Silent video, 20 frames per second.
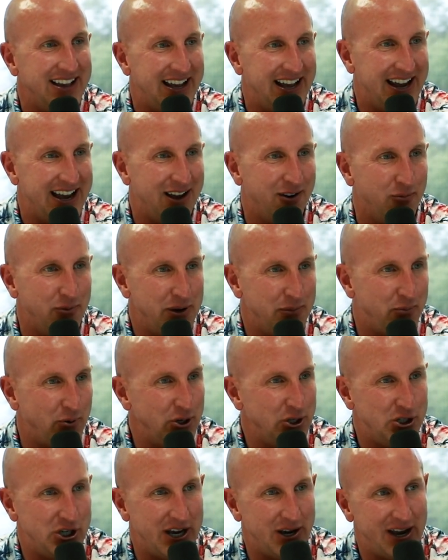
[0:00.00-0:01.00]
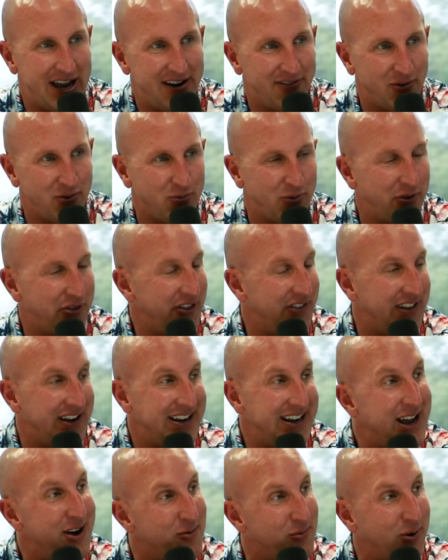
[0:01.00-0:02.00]
And we appreciate everyone within the
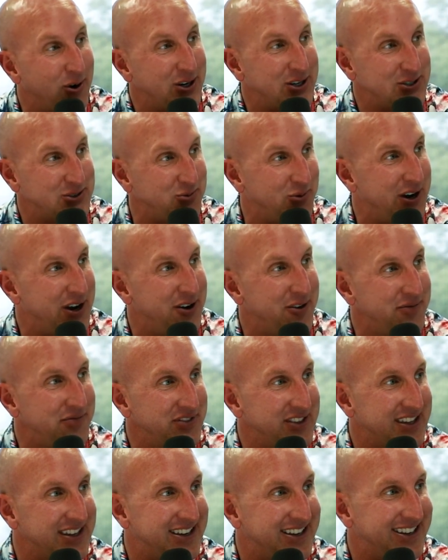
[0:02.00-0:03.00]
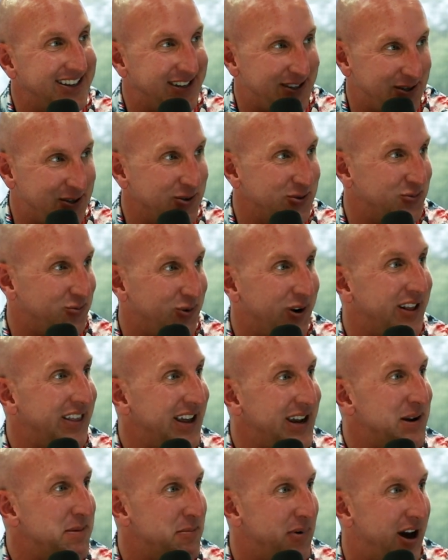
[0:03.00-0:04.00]
network as well, because what do
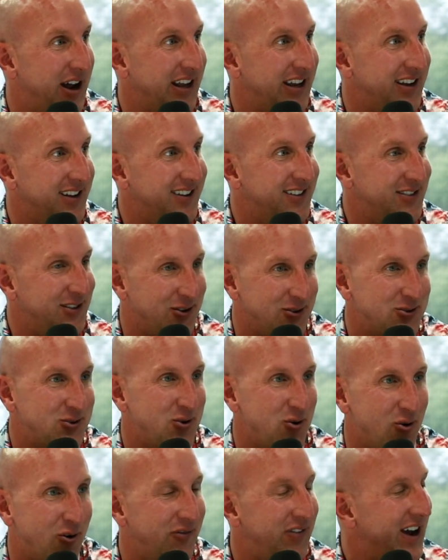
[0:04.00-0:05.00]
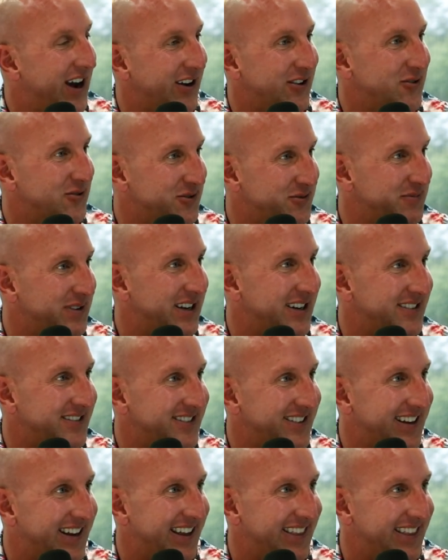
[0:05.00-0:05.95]
they embody? Those core values, man.